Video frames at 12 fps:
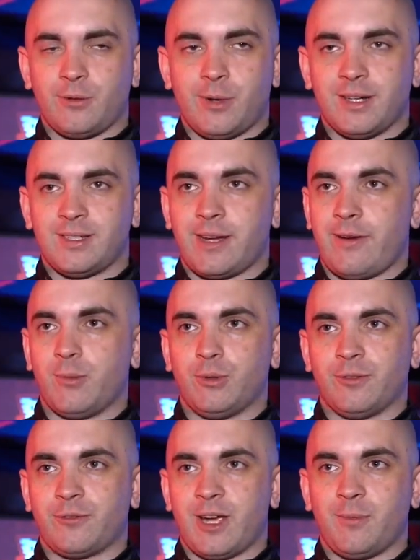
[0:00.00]
one
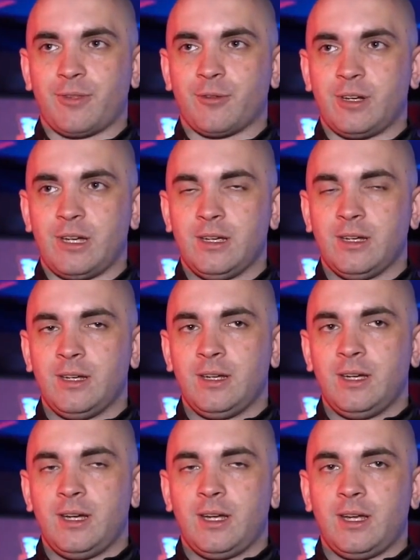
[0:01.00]
terrible frame three,
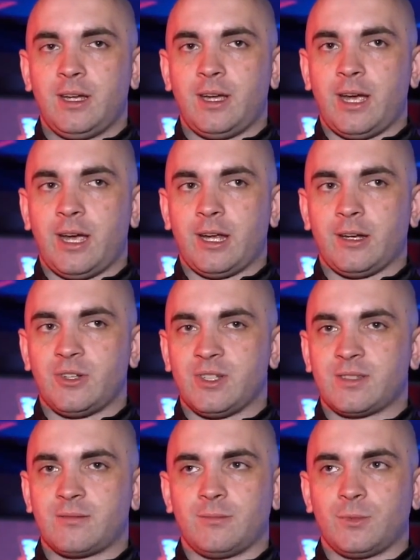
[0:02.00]
and it
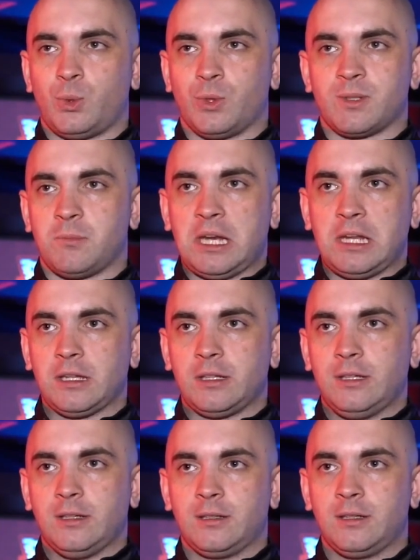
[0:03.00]
just hooked
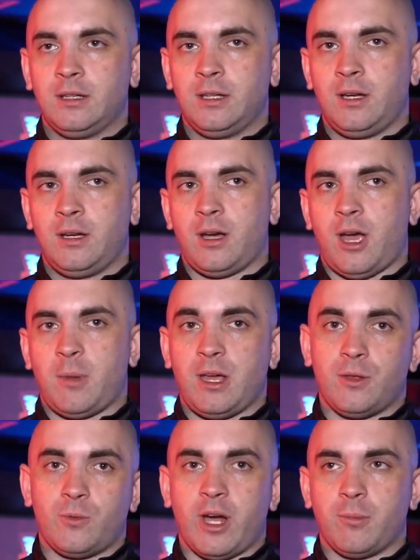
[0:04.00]
immediately. I
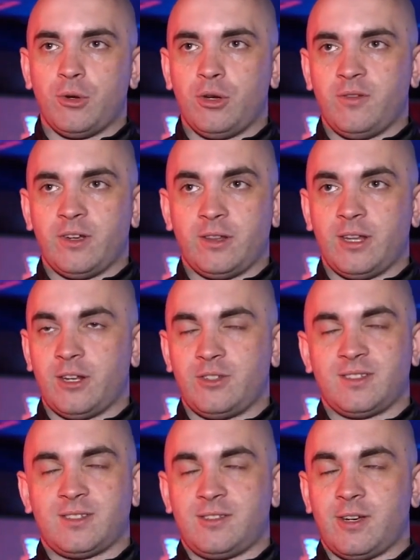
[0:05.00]
made the right move, and then it
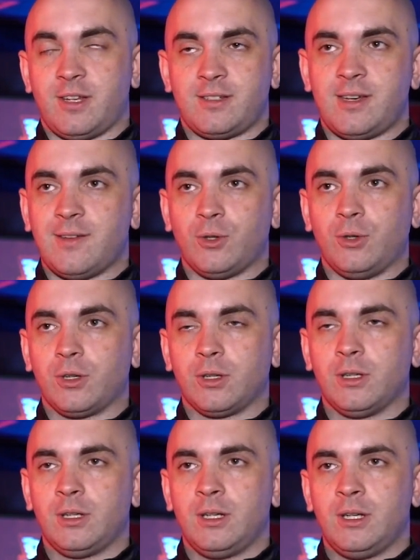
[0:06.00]
just decided to never hook.
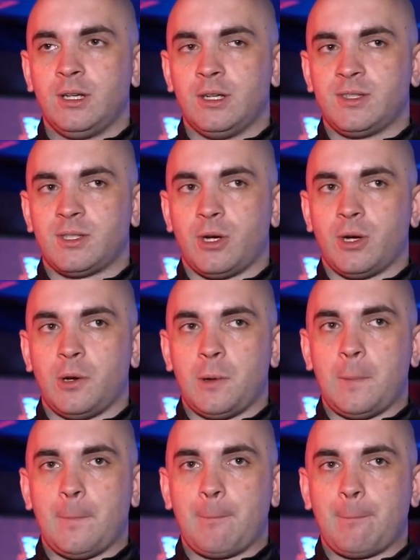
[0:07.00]

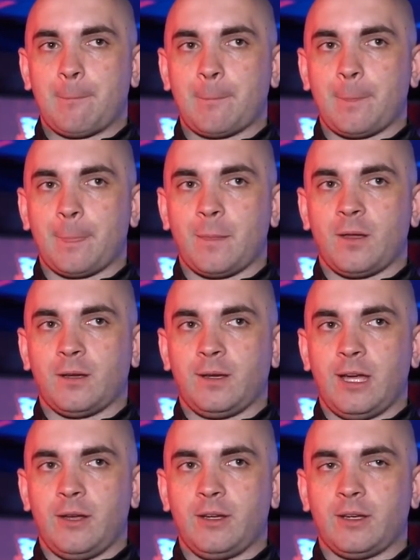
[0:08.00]
So
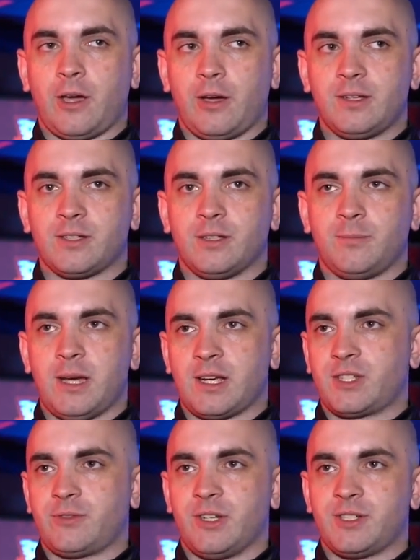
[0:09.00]
going into the
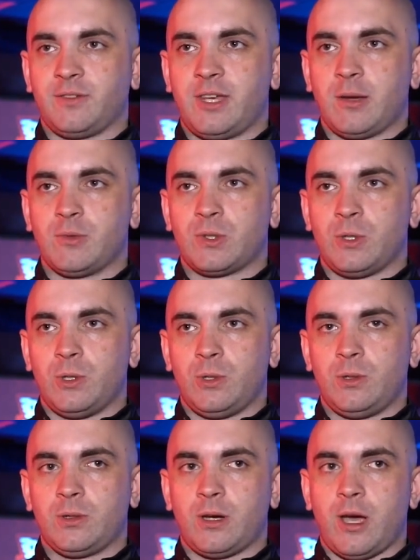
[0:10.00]
back stretch of game
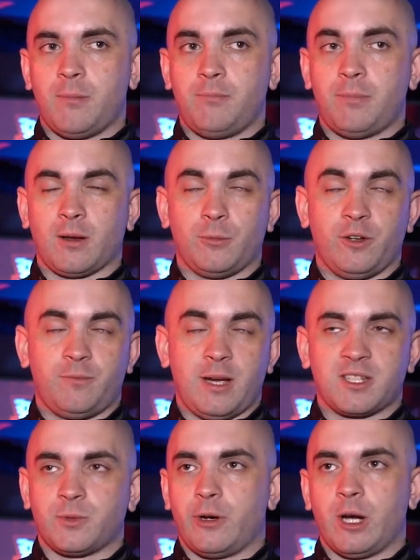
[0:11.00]
two, I moved
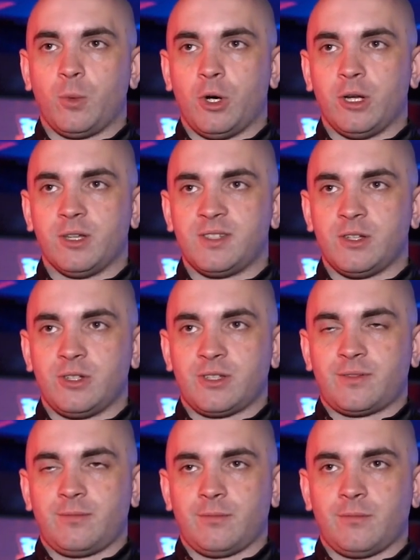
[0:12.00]
back to where I was and
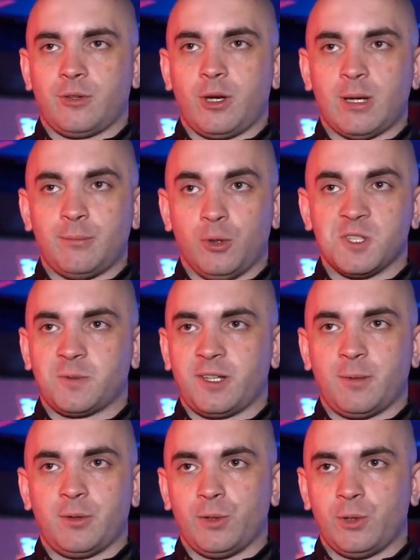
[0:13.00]
just got my ball
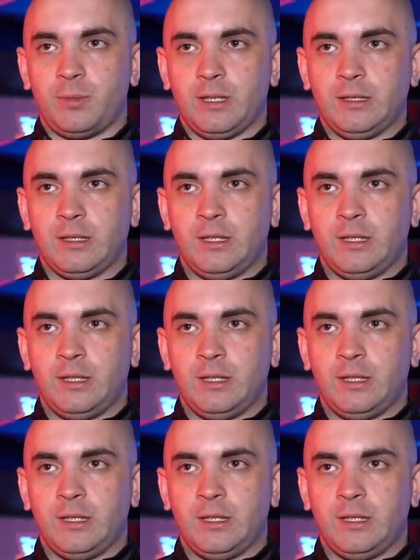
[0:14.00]
speed up a little bit.